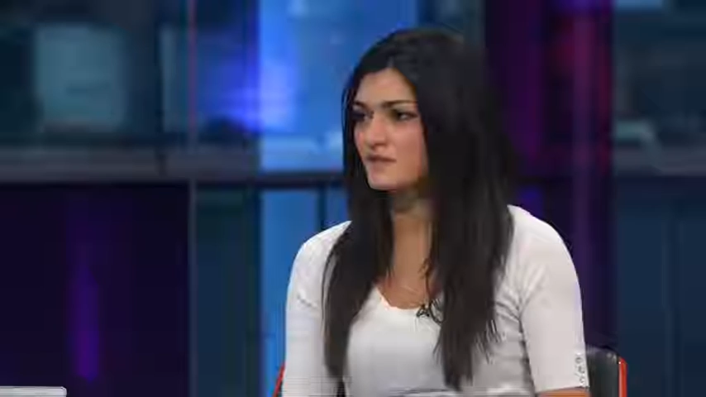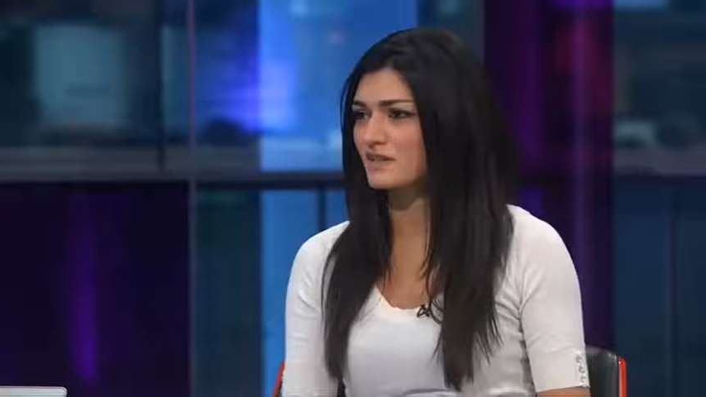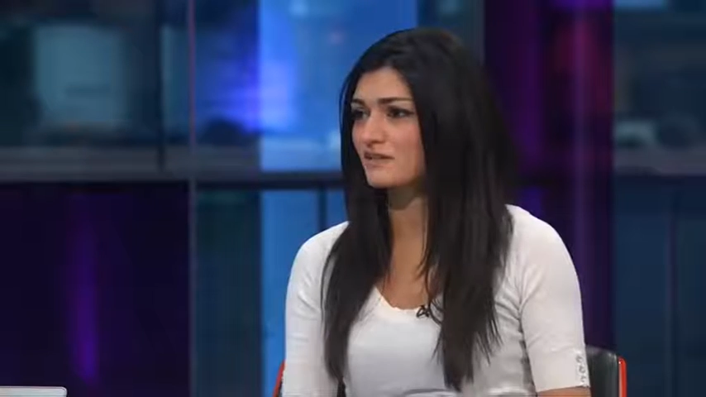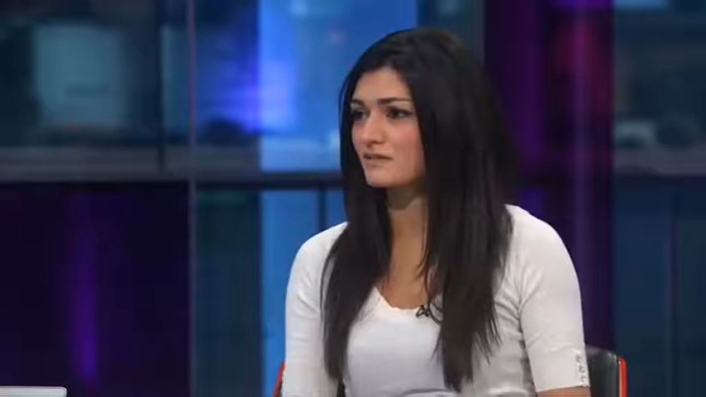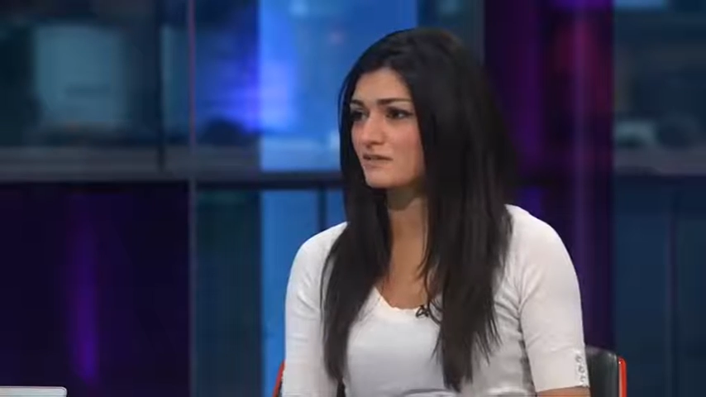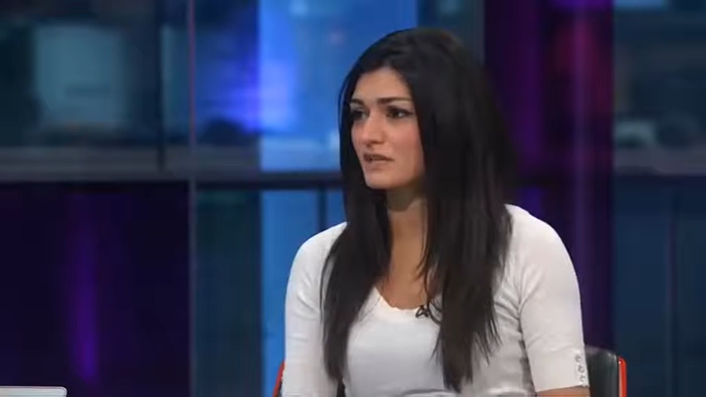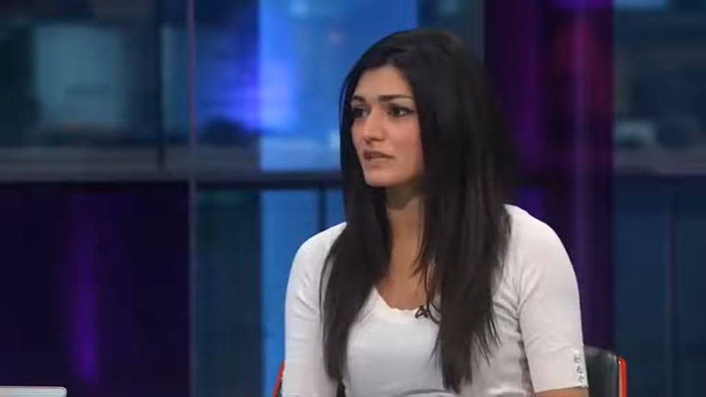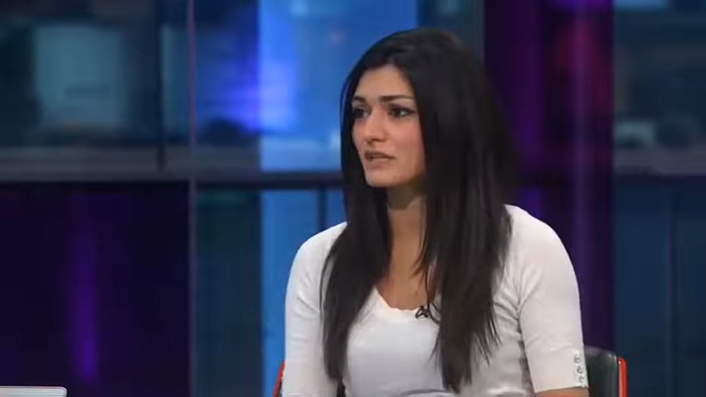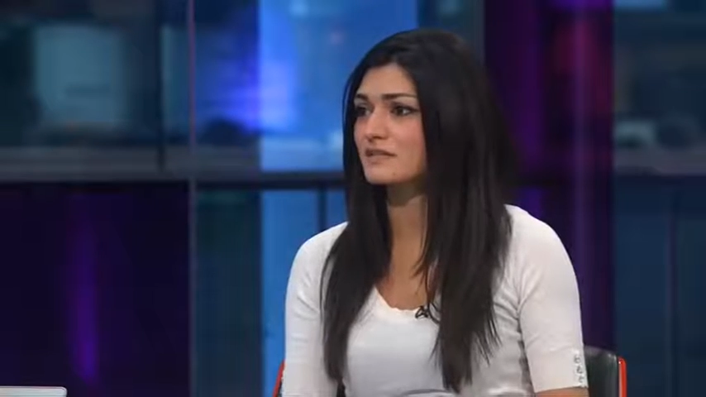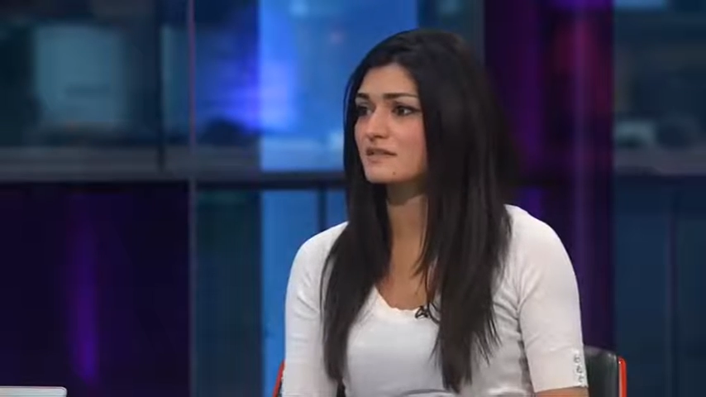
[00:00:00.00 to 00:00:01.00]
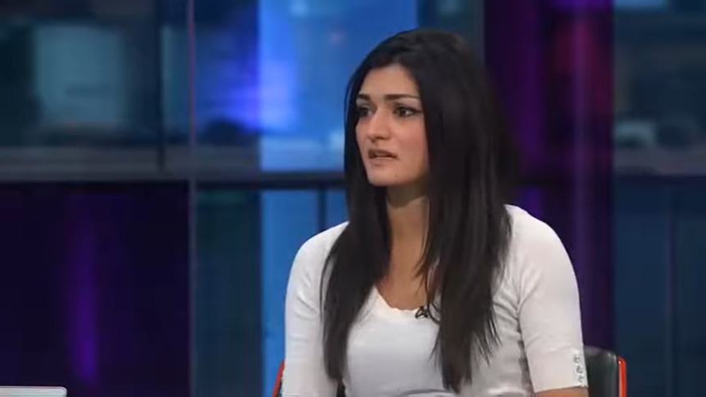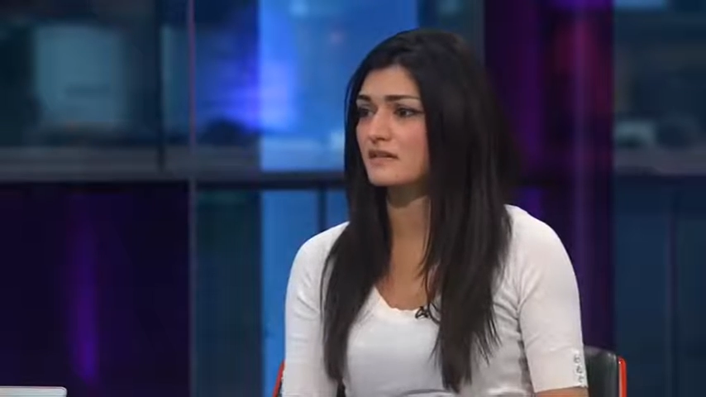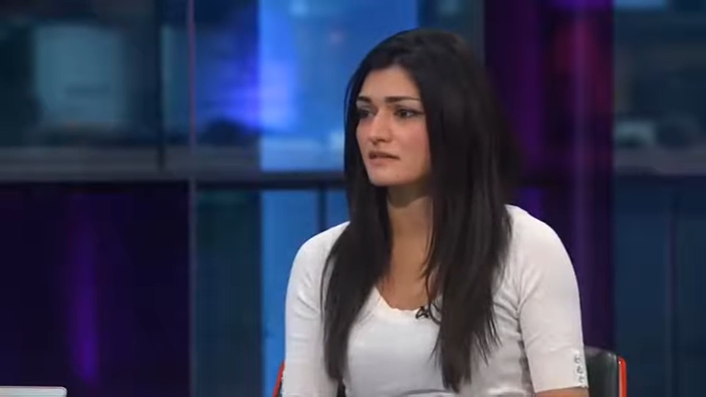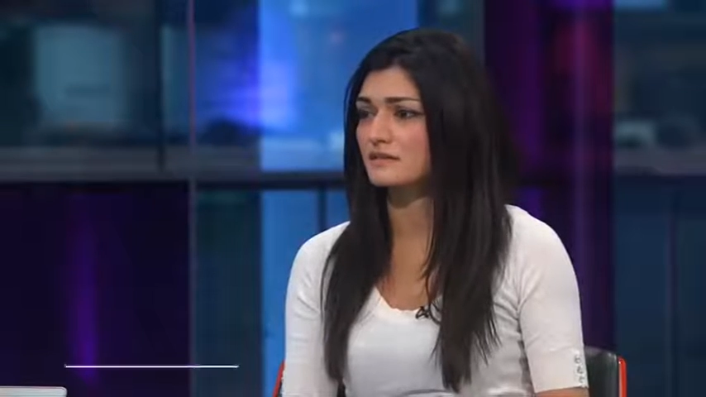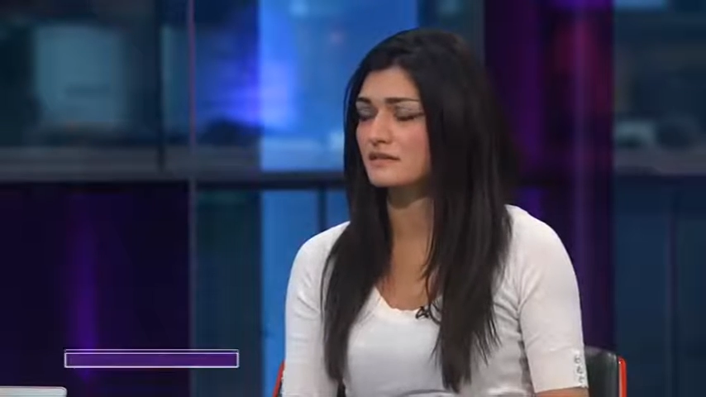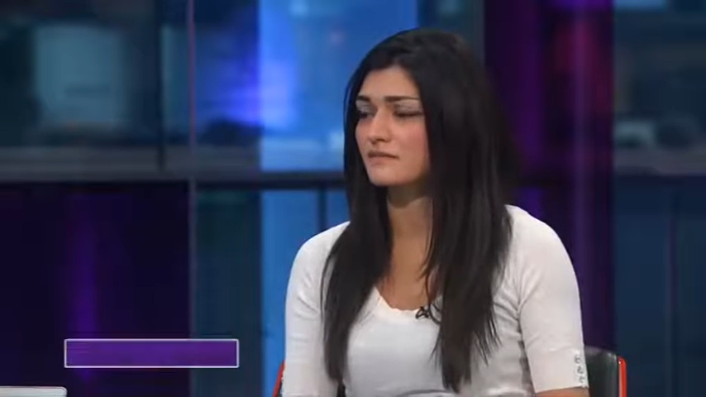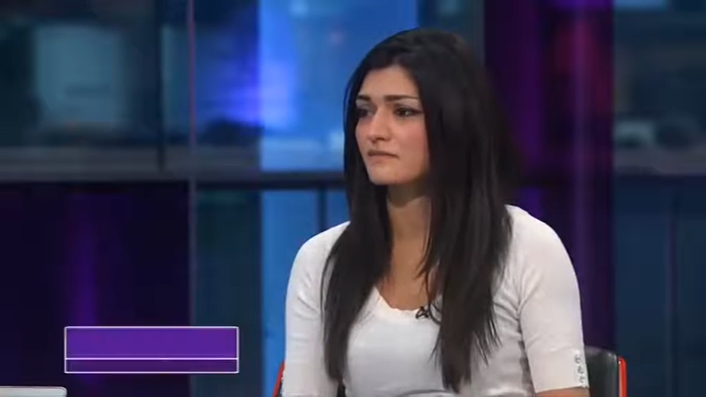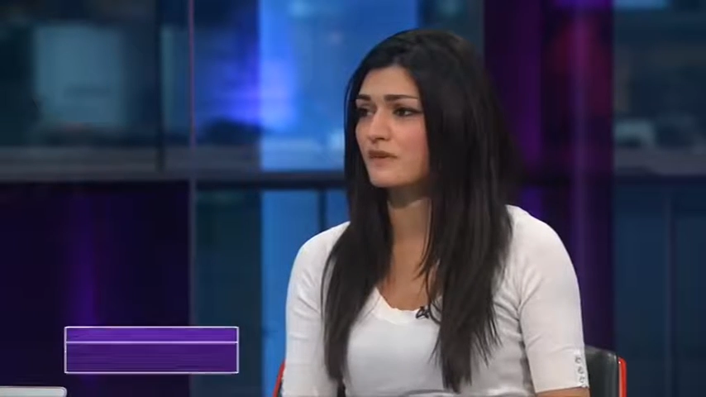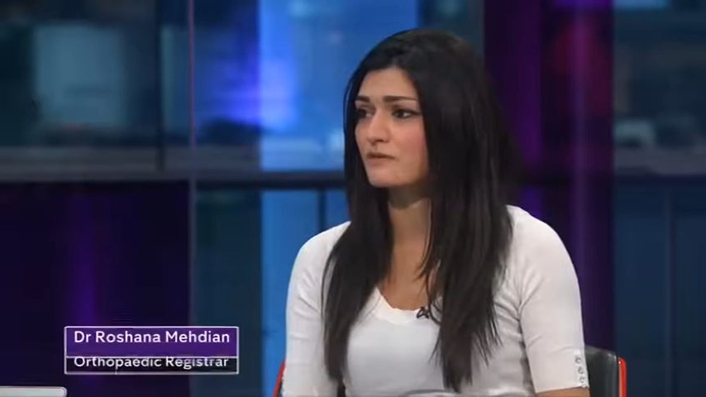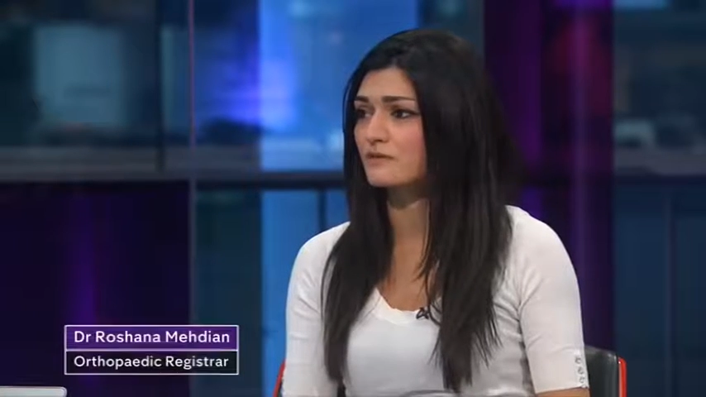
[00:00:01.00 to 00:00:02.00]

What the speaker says: thing I'd really like to say is that it's very